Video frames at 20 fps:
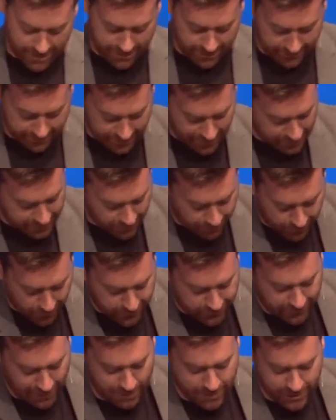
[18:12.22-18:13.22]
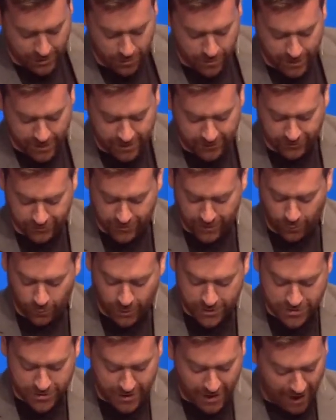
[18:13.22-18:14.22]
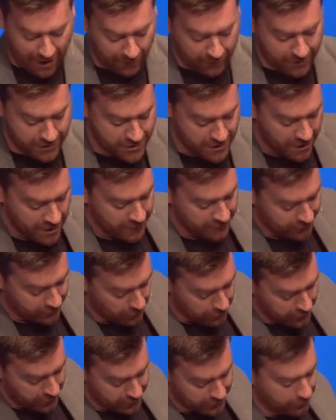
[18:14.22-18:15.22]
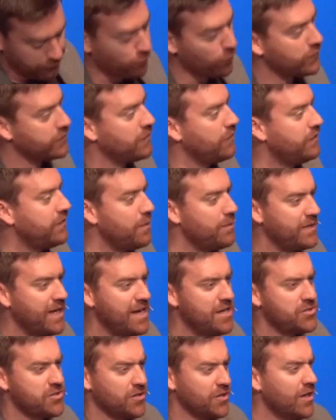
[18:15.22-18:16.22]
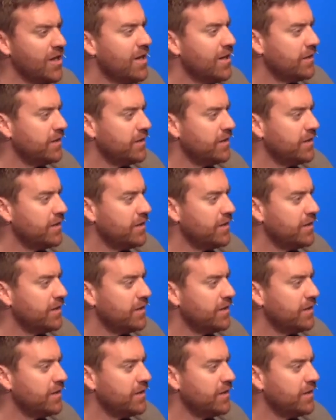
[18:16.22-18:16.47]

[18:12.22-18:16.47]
is not the first time in human history in which knowledge served as a force of temptation,